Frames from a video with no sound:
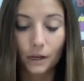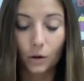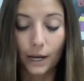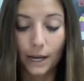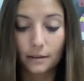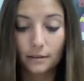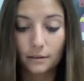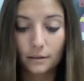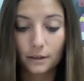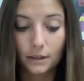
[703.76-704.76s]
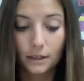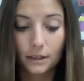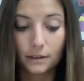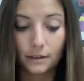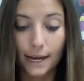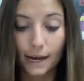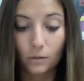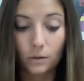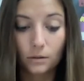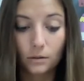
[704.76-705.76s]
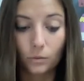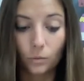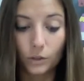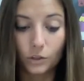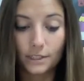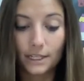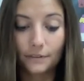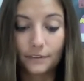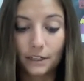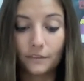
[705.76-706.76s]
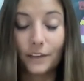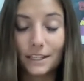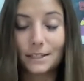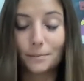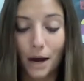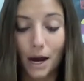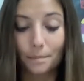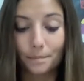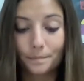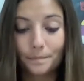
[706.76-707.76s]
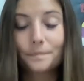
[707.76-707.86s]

Okay, now we just have to convince Mom.